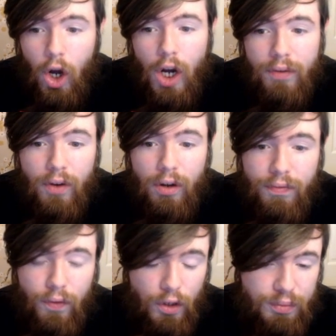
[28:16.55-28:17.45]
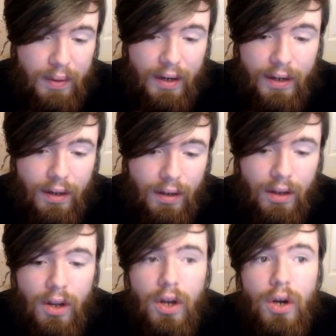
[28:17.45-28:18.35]
off of Foolish Burial
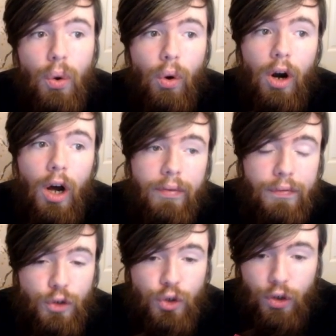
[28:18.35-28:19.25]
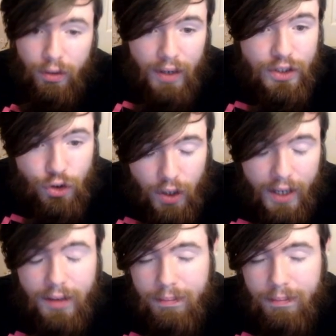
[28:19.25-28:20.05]
or off of your Shooting Razor Dragon.